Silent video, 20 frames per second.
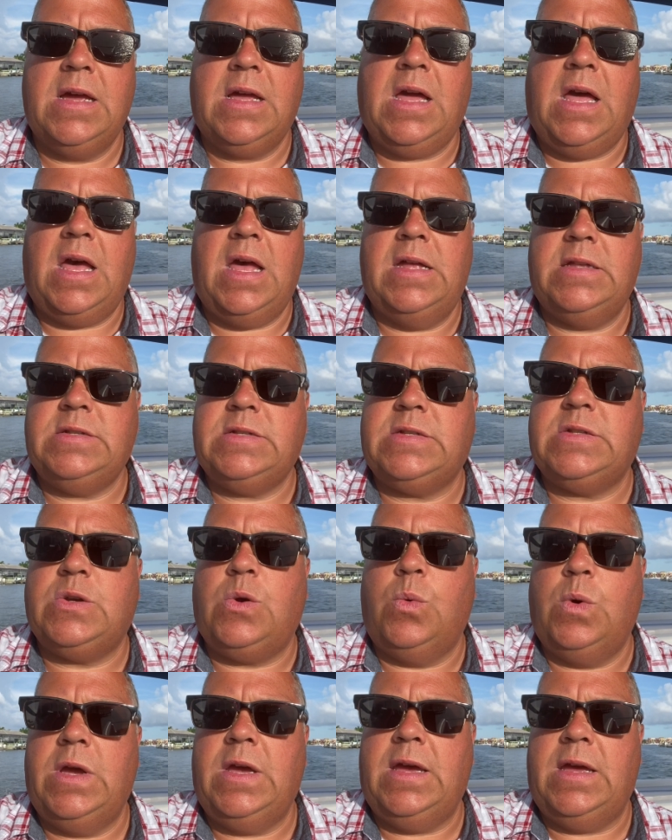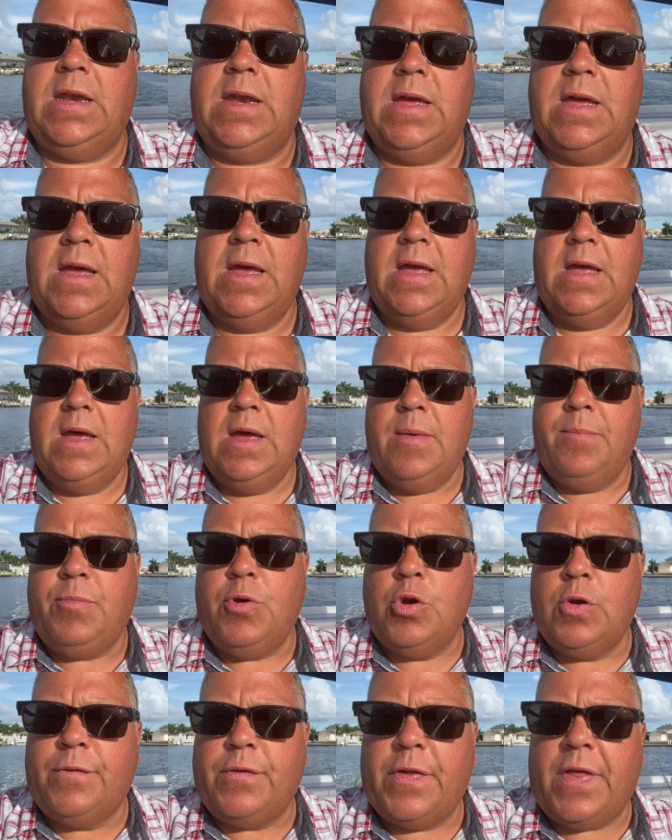Cut squid.
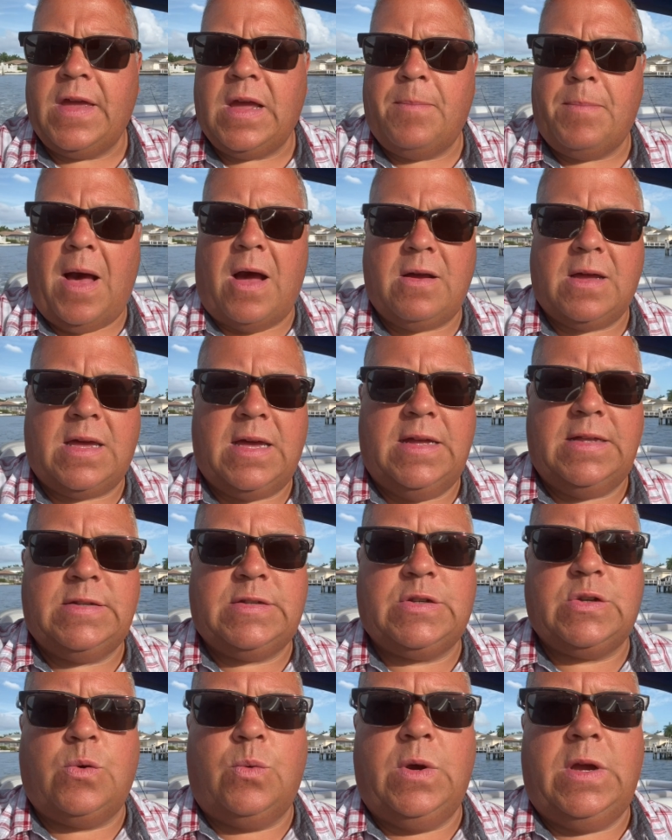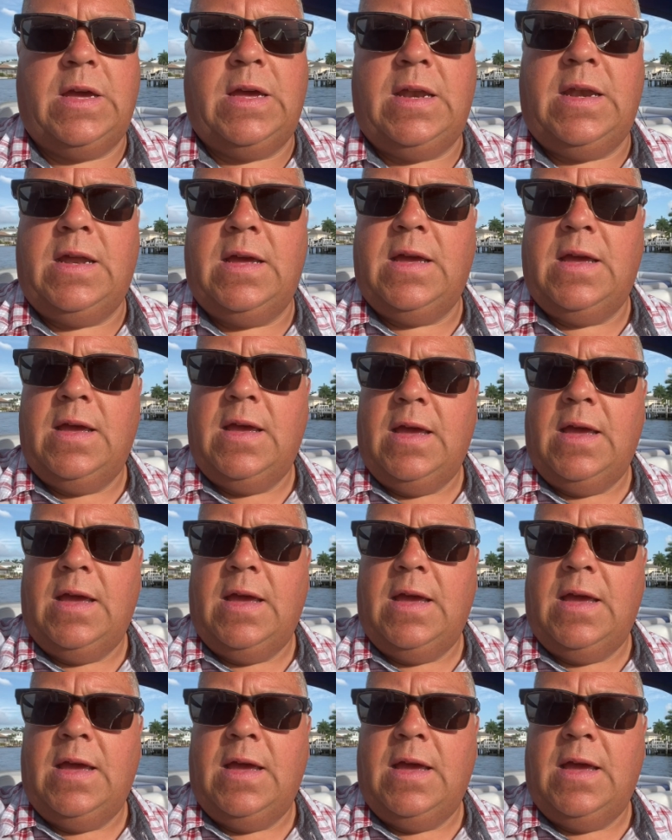Beautiful thing about cut squid